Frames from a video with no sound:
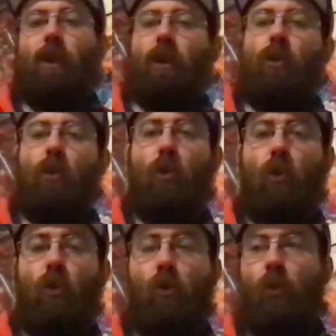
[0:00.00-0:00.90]
at
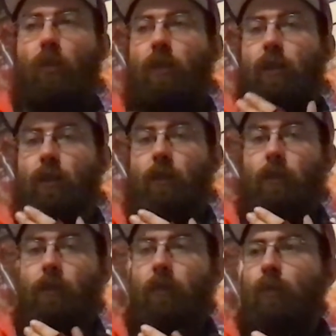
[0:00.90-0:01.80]
all. I mean,
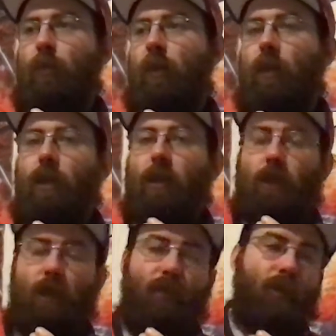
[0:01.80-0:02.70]

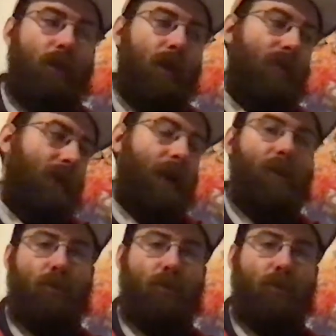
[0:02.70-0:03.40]
given how there's